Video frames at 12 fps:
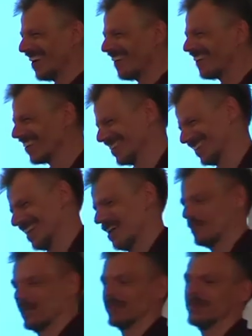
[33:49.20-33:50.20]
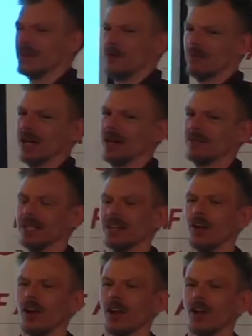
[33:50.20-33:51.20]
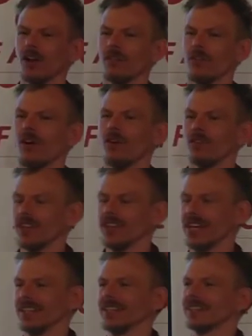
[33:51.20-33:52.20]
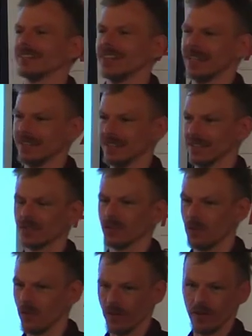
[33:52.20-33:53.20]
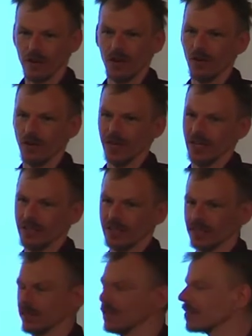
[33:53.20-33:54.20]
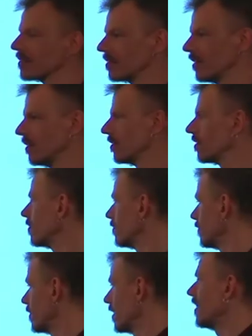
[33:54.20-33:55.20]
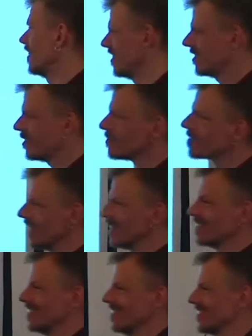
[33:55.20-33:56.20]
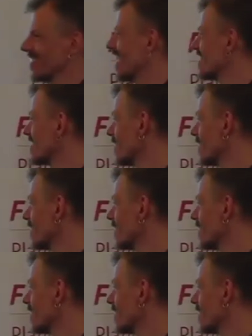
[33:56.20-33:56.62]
all the time, but I mean, a lot of the data is data store oriented. So then it's okay to use hash